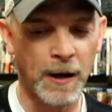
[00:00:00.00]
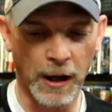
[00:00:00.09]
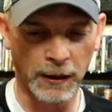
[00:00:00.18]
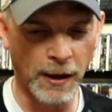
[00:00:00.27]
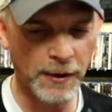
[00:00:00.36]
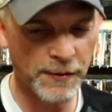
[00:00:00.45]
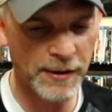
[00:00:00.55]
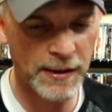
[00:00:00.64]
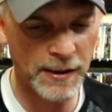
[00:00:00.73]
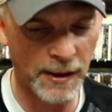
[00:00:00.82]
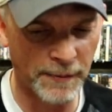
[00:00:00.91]
A lot of
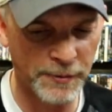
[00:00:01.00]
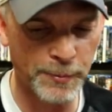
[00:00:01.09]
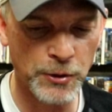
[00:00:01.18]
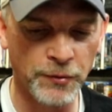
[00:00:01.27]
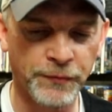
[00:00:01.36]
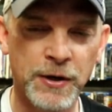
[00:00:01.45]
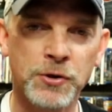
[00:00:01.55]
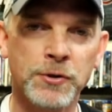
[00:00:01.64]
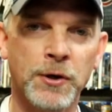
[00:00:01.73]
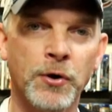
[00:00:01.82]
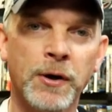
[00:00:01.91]
the um, special
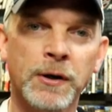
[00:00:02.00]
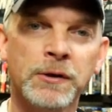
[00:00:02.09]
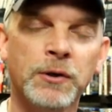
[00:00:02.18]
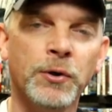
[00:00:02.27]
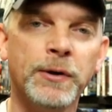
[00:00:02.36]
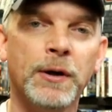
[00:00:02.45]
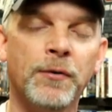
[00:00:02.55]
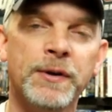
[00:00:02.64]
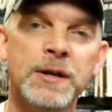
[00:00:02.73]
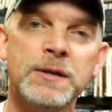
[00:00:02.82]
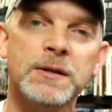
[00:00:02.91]
features that are included on
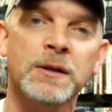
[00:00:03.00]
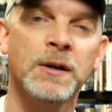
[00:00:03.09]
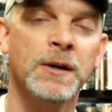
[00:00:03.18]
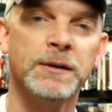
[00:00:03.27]
these